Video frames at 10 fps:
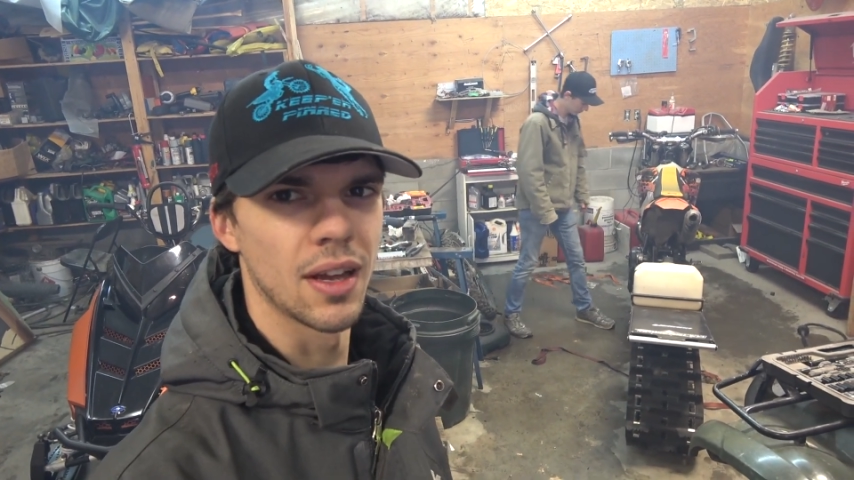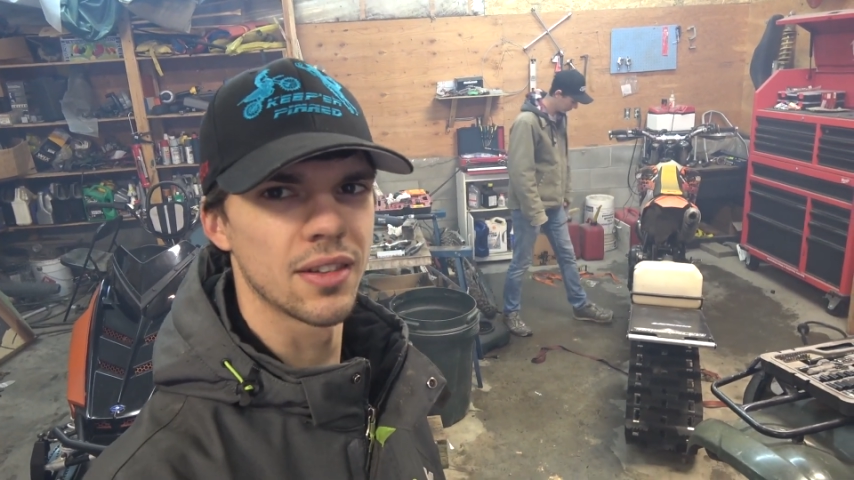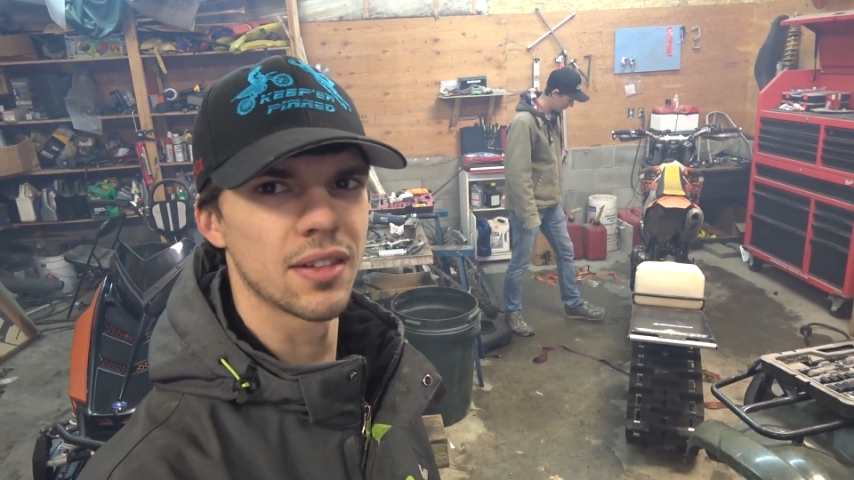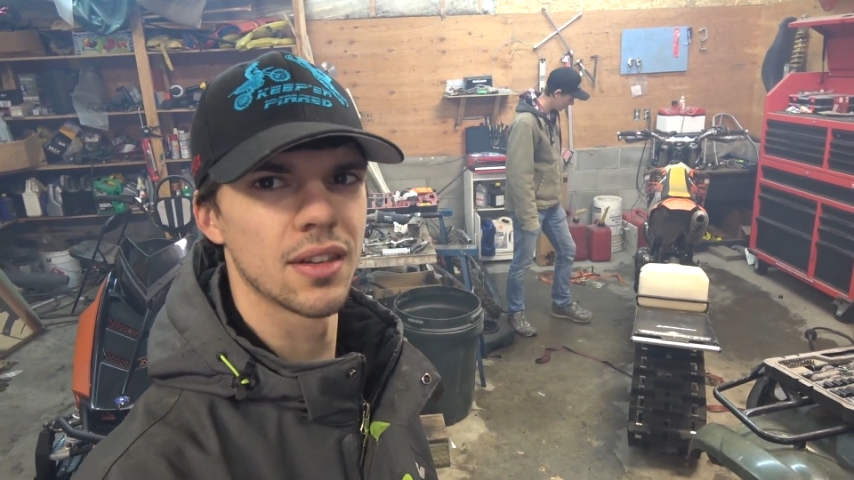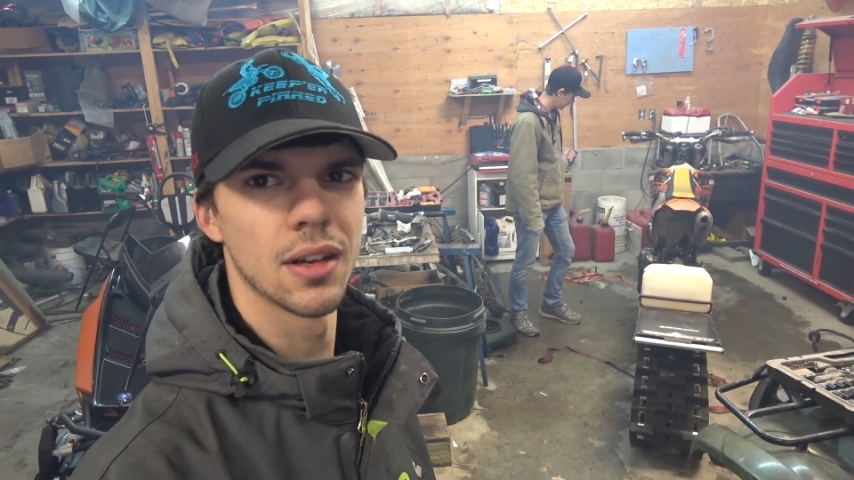
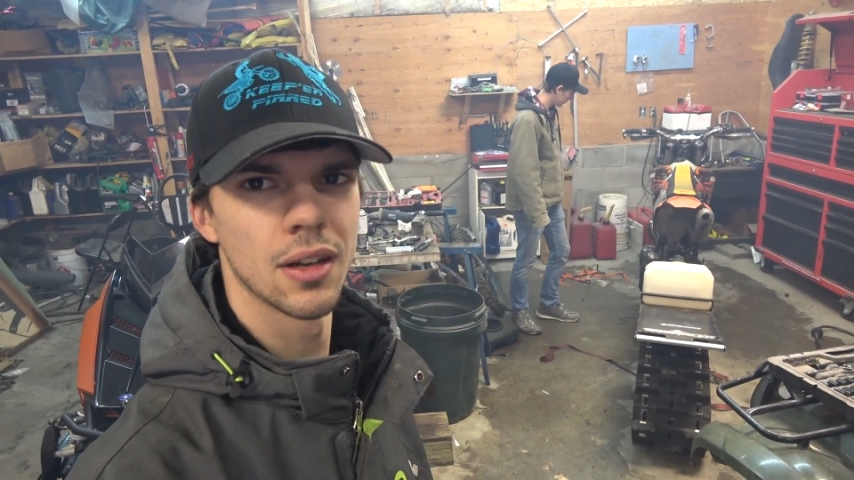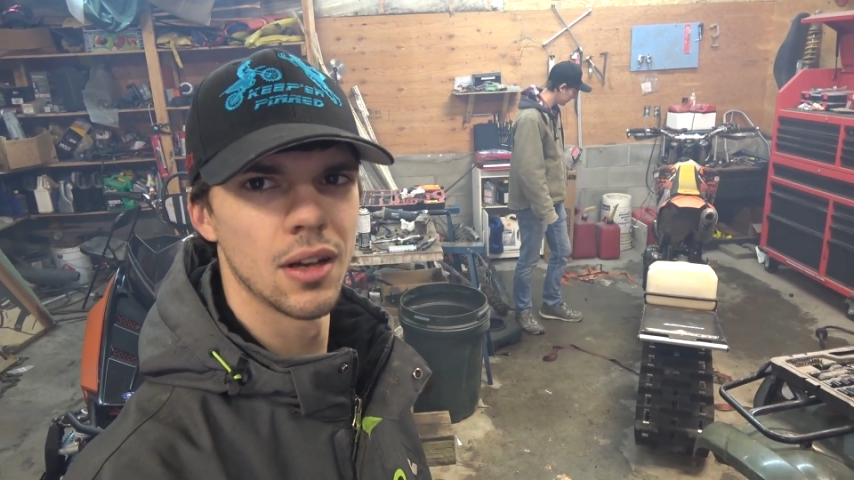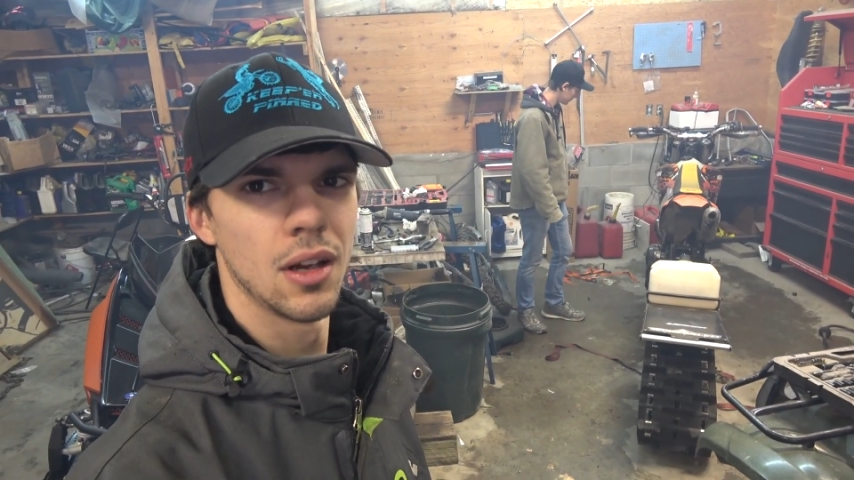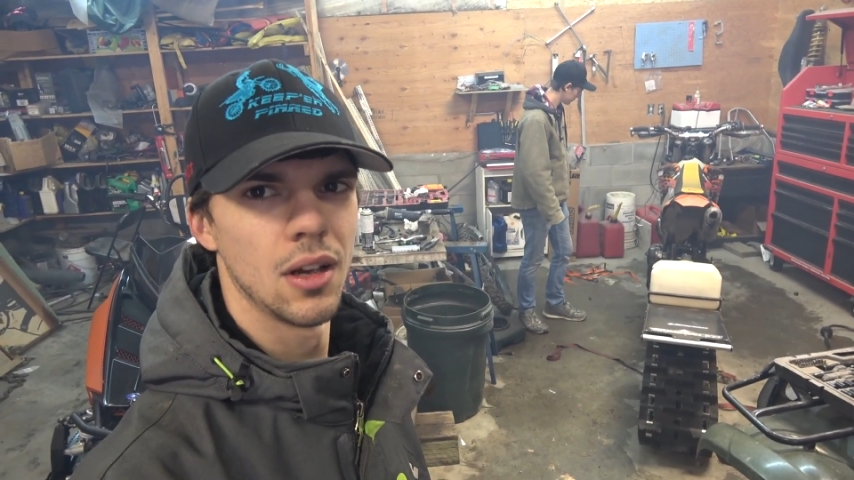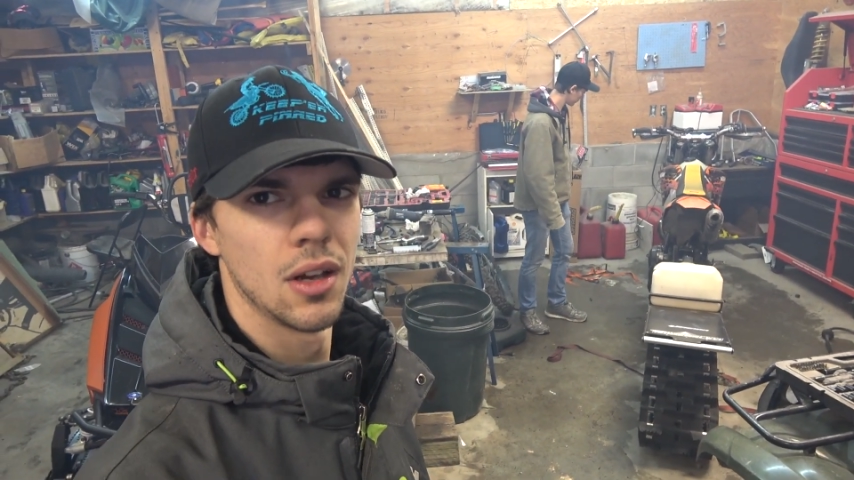us
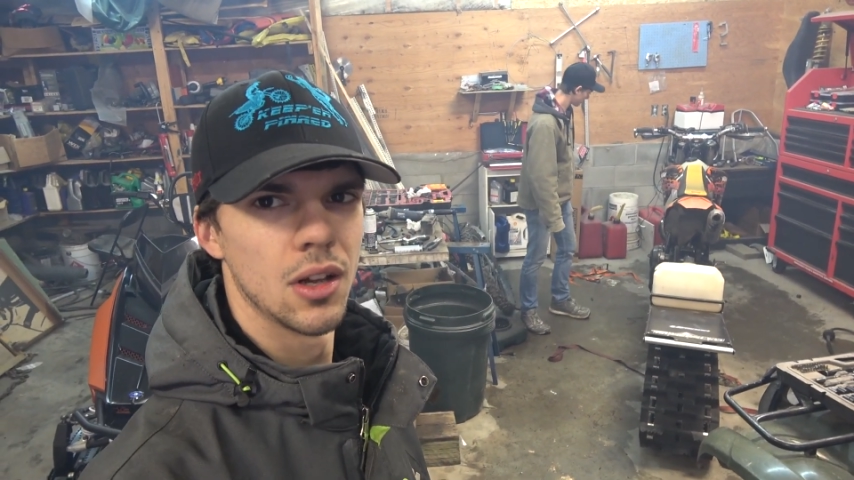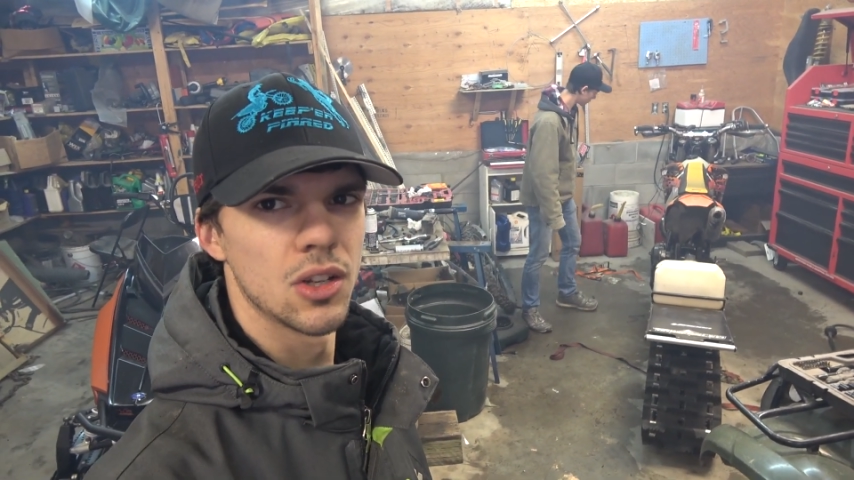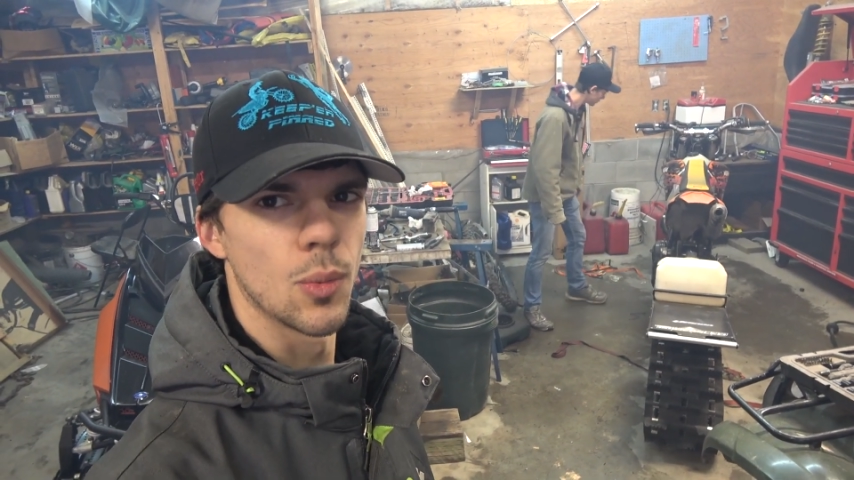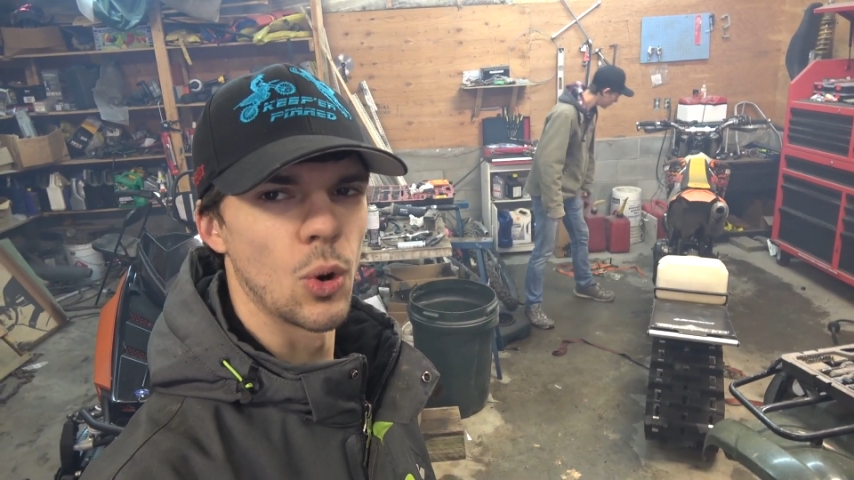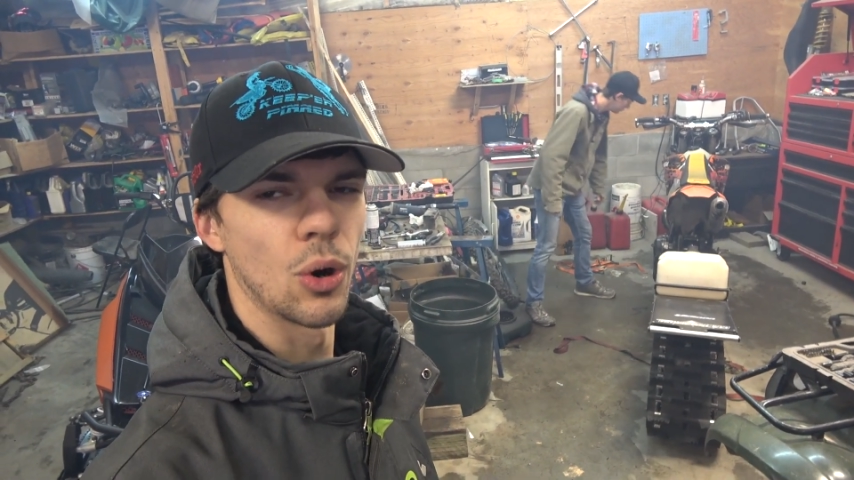
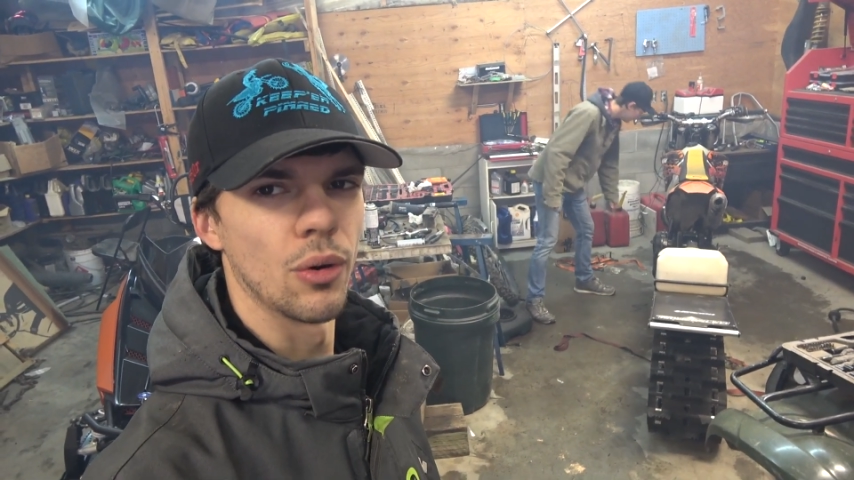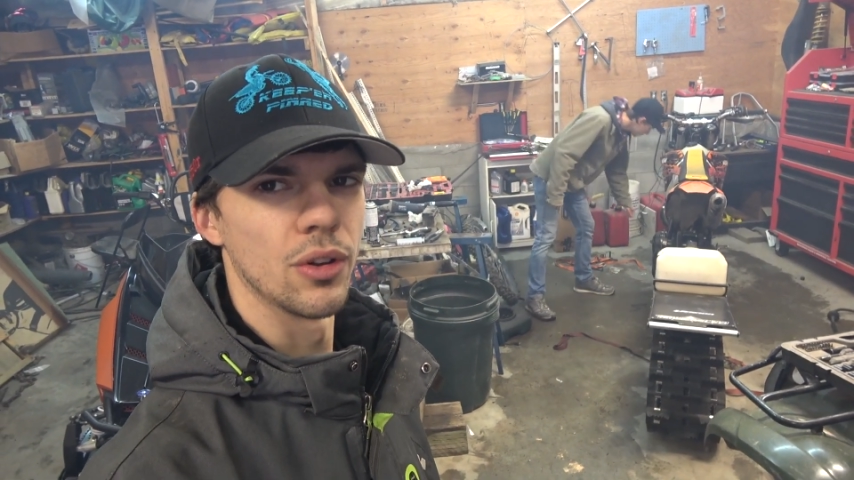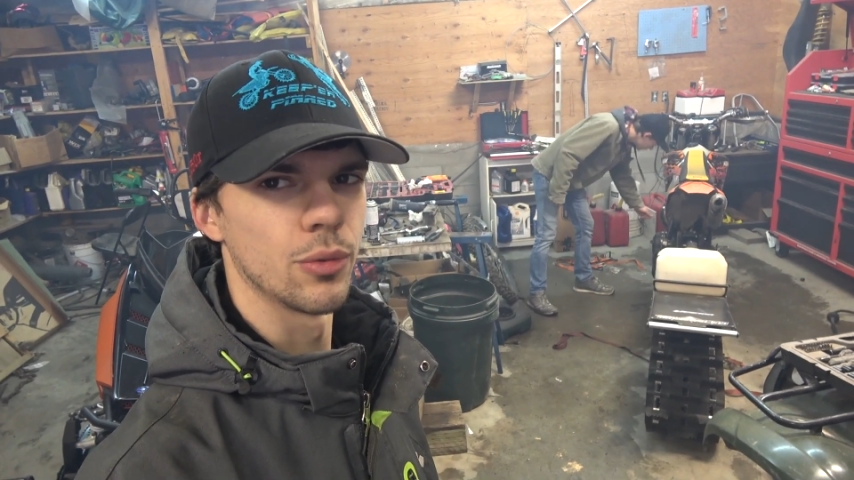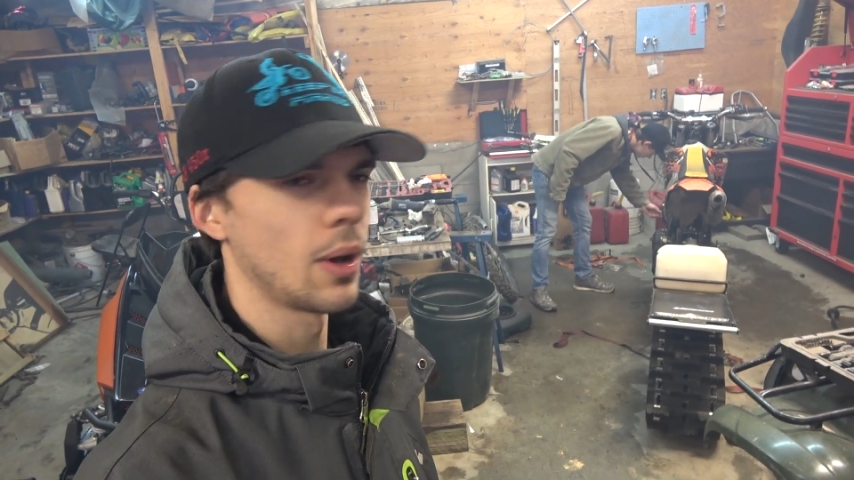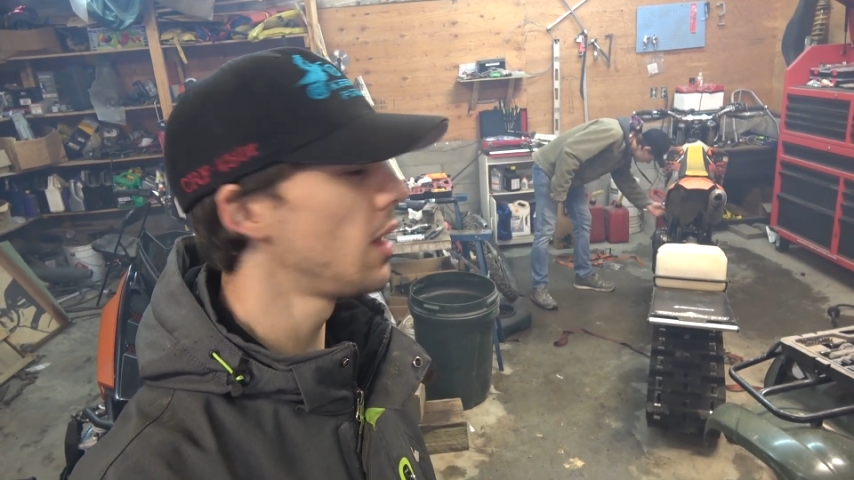tomorrow
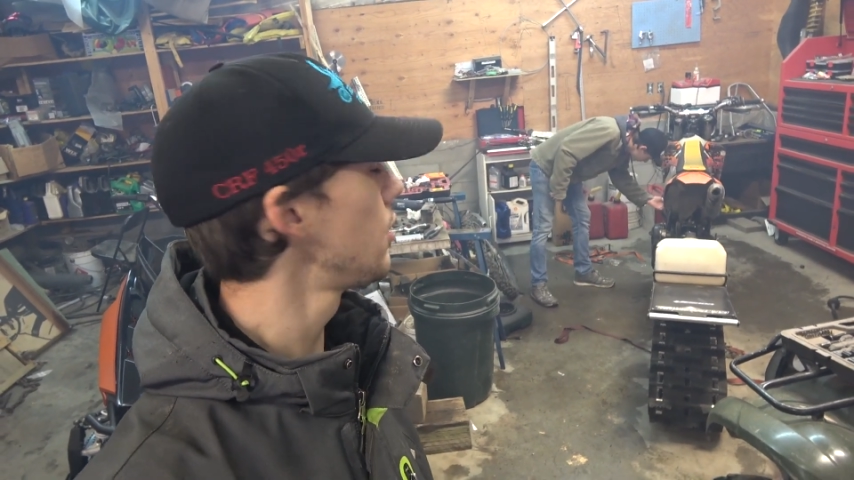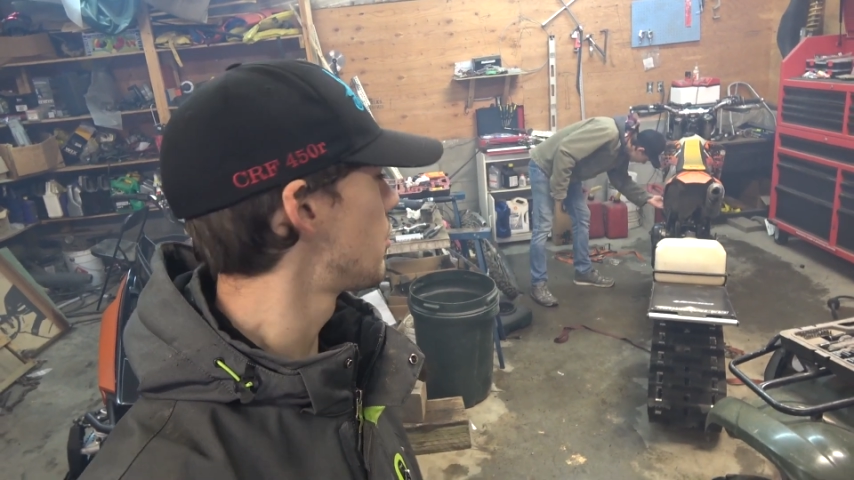as well,